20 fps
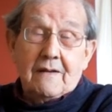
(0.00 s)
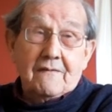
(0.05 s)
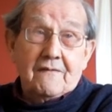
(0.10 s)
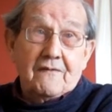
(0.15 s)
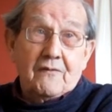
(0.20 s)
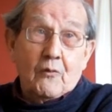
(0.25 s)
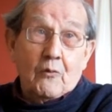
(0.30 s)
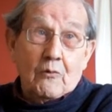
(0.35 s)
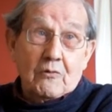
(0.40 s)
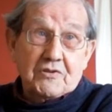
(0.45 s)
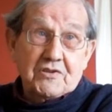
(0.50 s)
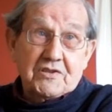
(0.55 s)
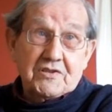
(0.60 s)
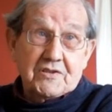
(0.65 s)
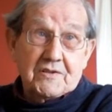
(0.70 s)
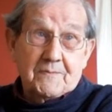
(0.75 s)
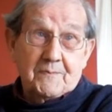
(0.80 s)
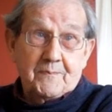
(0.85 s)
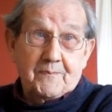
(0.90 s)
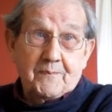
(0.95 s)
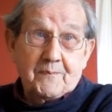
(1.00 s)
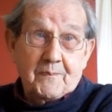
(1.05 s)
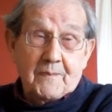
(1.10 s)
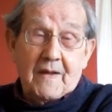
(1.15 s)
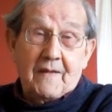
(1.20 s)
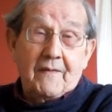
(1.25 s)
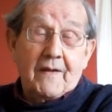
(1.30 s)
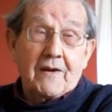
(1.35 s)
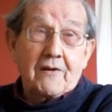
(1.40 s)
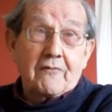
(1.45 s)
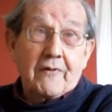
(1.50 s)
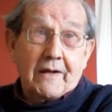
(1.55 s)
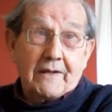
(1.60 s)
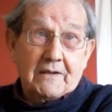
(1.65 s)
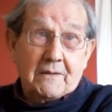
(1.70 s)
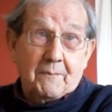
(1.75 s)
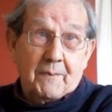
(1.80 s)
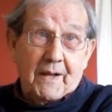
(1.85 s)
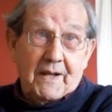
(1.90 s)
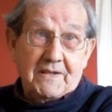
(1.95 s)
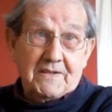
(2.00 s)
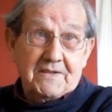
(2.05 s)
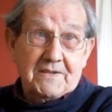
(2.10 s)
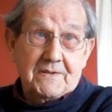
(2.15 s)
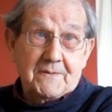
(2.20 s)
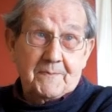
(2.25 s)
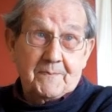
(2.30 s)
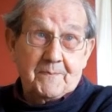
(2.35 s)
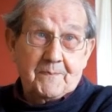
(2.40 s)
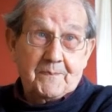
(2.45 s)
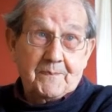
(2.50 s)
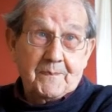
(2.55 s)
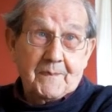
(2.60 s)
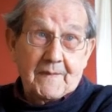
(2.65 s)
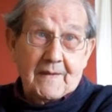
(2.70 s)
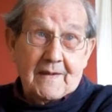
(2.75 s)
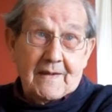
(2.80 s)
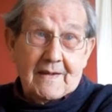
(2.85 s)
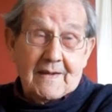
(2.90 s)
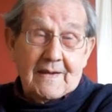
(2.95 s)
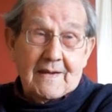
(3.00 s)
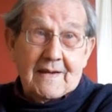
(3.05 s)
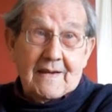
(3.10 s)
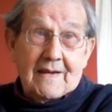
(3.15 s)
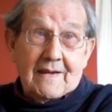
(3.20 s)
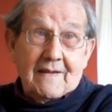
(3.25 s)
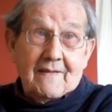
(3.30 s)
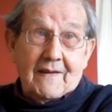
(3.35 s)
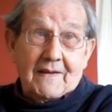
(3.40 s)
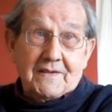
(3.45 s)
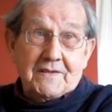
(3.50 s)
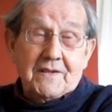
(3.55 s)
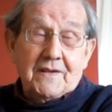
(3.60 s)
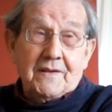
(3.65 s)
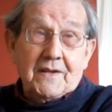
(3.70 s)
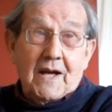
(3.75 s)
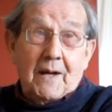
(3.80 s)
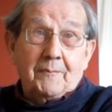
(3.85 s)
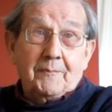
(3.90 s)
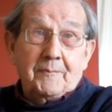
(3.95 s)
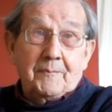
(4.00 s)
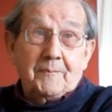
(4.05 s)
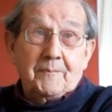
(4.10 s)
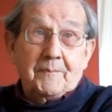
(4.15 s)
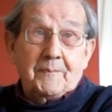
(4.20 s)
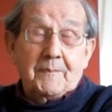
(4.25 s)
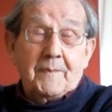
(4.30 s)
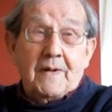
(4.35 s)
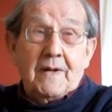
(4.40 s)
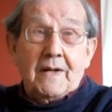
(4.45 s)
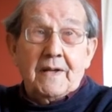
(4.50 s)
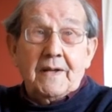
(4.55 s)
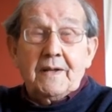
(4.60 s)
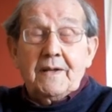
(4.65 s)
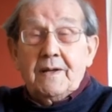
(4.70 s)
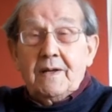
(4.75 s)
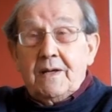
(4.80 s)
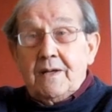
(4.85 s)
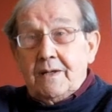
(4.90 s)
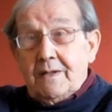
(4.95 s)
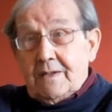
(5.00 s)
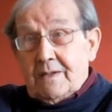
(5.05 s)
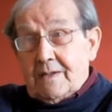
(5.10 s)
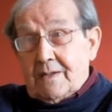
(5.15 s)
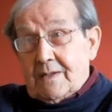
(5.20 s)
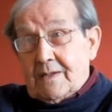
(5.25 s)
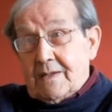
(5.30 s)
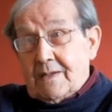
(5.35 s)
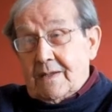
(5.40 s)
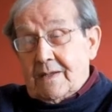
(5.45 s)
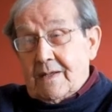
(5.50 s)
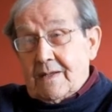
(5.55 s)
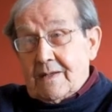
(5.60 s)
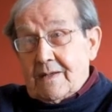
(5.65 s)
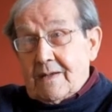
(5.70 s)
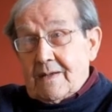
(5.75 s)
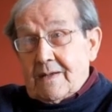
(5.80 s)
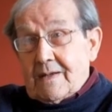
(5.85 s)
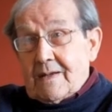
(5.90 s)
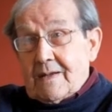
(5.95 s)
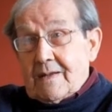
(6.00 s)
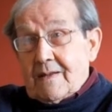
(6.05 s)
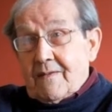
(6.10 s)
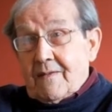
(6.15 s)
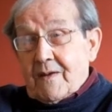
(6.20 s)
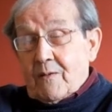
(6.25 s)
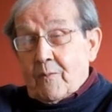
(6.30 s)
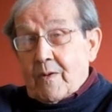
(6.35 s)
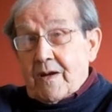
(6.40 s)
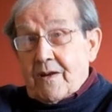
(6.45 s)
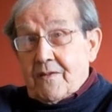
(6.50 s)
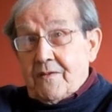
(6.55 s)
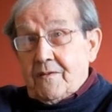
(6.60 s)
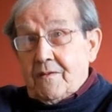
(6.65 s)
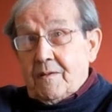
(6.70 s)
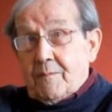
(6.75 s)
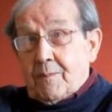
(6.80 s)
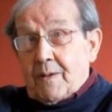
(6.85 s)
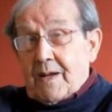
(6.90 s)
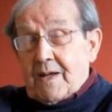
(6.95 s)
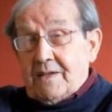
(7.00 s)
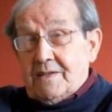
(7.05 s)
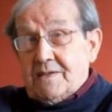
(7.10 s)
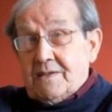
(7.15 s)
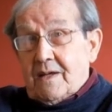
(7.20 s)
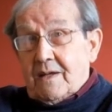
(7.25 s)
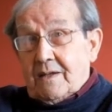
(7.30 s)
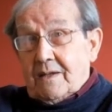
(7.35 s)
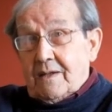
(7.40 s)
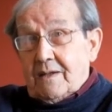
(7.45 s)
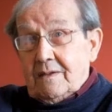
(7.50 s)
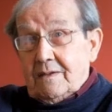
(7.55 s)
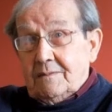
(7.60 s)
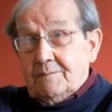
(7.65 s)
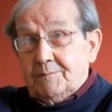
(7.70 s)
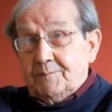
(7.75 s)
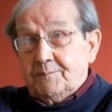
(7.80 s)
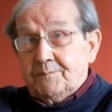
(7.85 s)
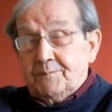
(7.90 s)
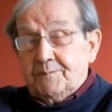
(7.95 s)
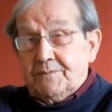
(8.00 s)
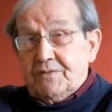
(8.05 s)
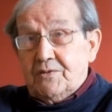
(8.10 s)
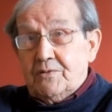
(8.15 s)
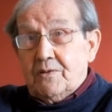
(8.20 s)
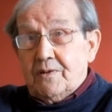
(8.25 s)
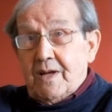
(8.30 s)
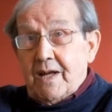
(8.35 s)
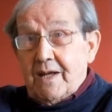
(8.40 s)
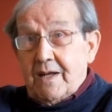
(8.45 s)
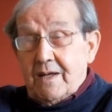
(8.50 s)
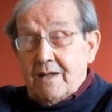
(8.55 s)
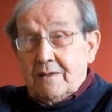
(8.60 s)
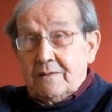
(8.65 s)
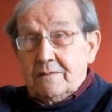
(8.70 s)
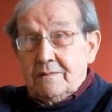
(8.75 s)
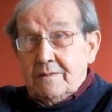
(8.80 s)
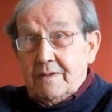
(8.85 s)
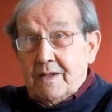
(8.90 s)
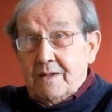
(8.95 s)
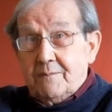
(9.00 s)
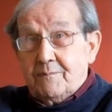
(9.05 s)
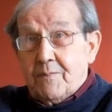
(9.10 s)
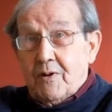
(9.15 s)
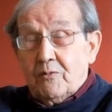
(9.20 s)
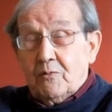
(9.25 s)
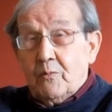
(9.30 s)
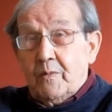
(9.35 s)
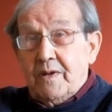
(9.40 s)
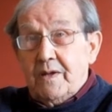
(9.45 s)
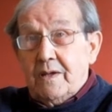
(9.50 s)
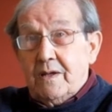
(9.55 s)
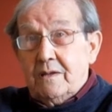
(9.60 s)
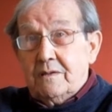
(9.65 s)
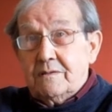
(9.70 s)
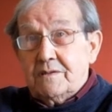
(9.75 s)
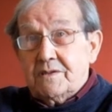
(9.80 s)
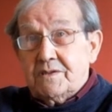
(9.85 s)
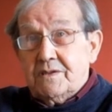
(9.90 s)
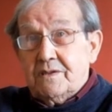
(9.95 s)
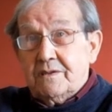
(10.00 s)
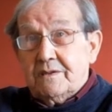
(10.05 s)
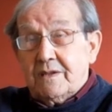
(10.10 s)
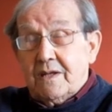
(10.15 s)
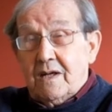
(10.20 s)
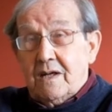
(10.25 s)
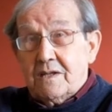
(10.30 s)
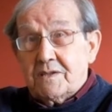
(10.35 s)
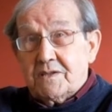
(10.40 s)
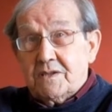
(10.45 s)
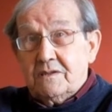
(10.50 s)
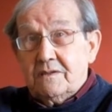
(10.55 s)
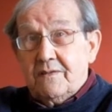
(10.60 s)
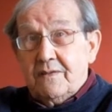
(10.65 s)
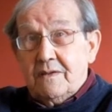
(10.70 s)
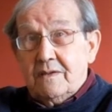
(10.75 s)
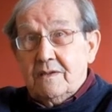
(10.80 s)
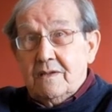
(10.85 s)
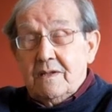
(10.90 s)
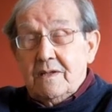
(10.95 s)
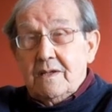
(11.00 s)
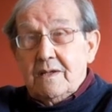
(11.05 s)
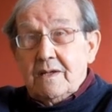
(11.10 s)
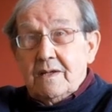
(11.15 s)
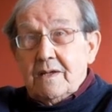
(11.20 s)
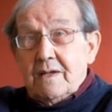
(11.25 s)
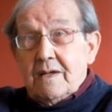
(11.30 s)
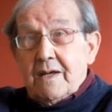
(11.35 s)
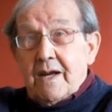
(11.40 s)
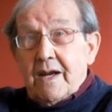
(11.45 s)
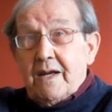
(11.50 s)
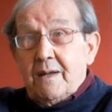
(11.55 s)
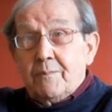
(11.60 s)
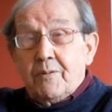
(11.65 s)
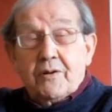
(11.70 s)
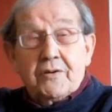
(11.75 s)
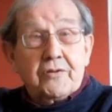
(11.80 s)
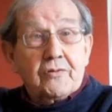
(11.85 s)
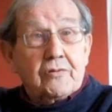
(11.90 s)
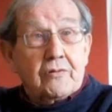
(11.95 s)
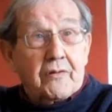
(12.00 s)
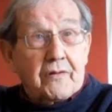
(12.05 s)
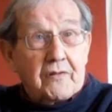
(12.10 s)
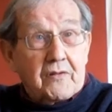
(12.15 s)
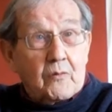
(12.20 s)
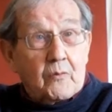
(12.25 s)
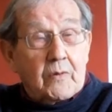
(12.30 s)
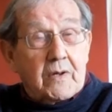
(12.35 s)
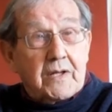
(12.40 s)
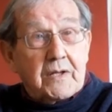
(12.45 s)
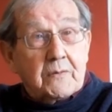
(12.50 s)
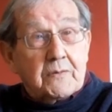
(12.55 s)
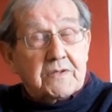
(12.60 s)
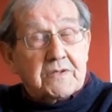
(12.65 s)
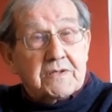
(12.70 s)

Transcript: in force, and they wrecked the place. They turned up and they went through the place like a tornado. was turned cars over. Anybody who got in the way